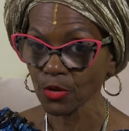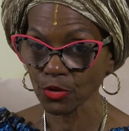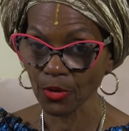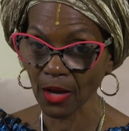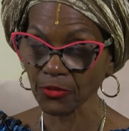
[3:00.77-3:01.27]

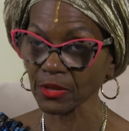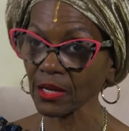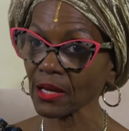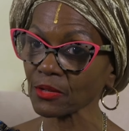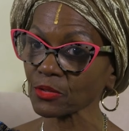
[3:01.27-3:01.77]
So you have your
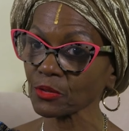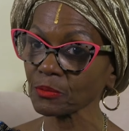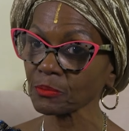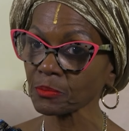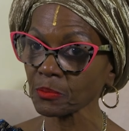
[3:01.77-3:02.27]
candle,
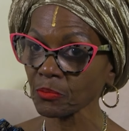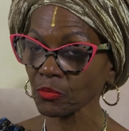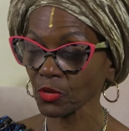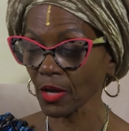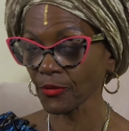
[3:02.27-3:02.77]

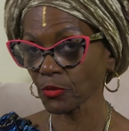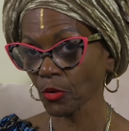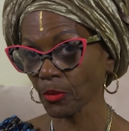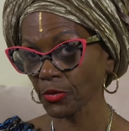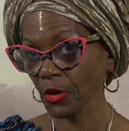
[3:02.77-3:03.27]
you have your
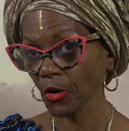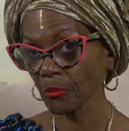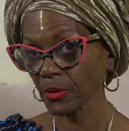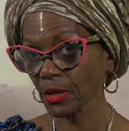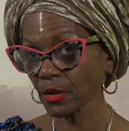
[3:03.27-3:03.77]

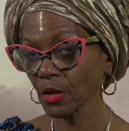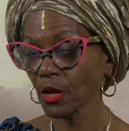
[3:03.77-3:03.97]
aromatherapy,